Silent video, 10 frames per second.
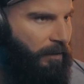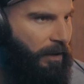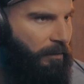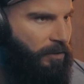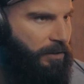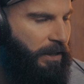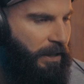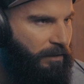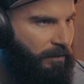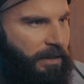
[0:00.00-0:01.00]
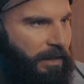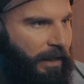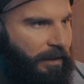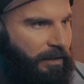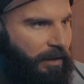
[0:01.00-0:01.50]
number 10,
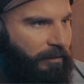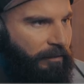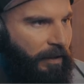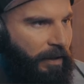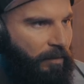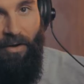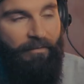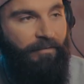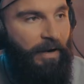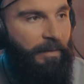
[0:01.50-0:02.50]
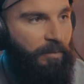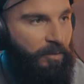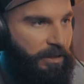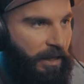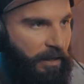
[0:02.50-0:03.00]
select a keyframe on frame
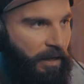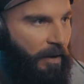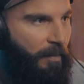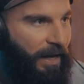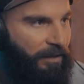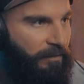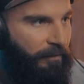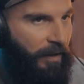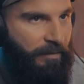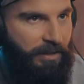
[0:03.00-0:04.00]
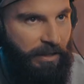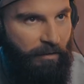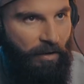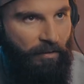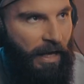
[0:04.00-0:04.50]
number 10, go back to frame
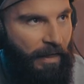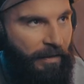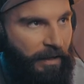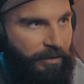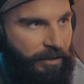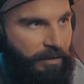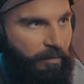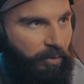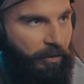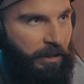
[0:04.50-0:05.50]
0, and then just pull